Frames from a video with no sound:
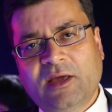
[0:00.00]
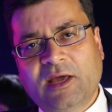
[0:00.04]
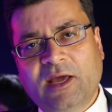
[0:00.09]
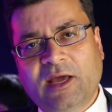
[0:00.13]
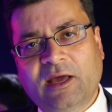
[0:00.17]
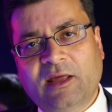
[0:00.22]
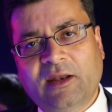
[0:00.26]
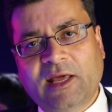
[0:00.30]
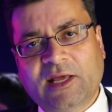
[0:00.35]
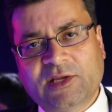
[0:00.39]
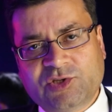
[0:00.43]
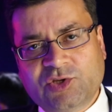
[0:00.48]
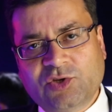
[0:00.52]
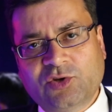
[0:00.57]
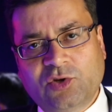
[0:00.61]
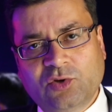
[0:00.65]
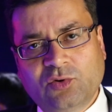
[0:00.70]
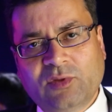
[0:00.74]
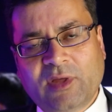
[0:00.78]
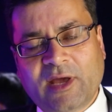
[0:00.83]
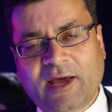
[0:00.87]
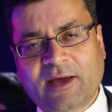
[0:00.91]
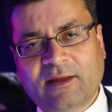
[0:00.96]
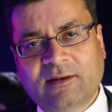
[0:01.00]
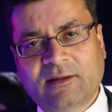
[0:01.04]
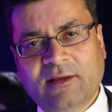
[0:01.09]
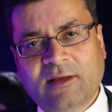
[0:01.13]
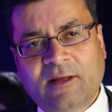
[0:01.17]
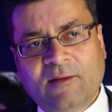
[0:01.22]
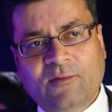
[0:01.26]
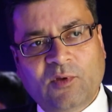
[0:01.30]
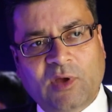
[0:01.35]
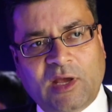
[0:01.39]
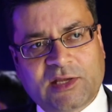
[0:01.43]
And as you do that,
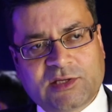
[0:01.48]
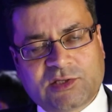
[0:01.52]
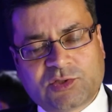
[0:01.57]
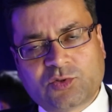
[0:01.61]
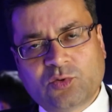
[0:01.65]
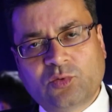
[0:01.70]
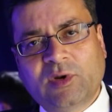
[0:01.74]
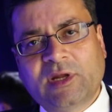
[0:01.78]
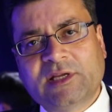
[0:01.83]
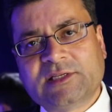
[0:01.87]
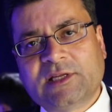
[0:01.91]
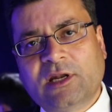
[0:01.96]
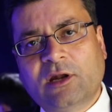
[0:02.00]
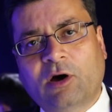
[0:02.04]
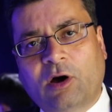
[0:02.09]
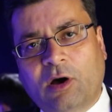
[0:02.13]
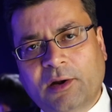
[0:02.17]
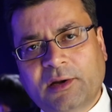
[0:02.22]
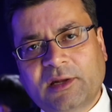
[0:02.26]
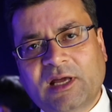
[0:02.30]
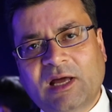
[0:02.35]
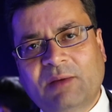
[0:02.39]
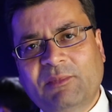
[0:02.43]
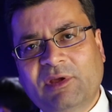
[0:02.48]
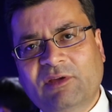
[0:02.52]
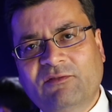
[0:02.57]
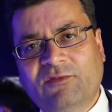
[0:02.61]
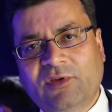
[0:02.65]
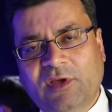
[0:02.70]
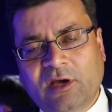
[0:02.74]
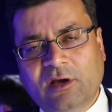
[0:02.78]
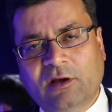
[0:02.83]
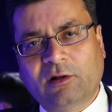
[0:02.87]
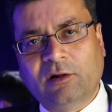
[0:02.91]
as soon as an
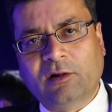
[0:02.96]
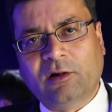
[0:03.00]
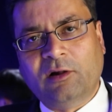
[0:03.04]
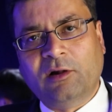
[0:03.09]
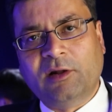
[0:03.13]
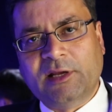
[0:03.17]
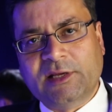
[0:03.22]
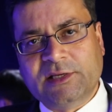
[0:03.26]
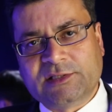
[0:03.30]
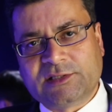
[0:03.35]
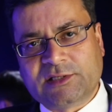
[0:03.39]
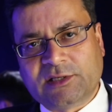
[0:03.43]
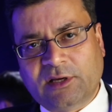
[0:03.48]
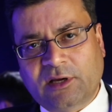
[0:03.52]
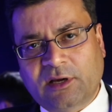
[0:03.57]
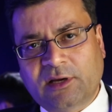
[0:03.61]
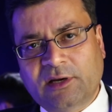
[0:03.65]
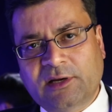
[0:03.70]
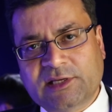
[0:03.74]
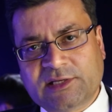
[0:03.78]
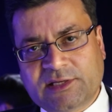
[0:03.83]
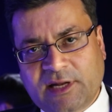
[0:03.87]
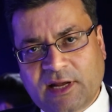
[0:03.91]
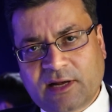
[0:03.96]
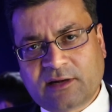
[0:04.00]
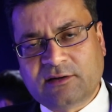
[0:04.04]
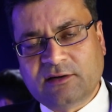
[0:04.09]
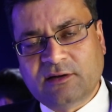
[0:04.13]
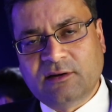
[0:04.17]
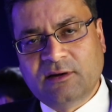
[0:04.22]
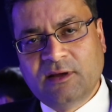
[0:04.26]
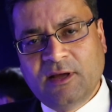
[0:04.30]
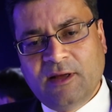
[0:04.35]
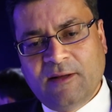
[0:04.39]
oncoming vehicle is uh,
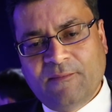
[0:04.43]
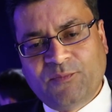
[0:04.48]
detected,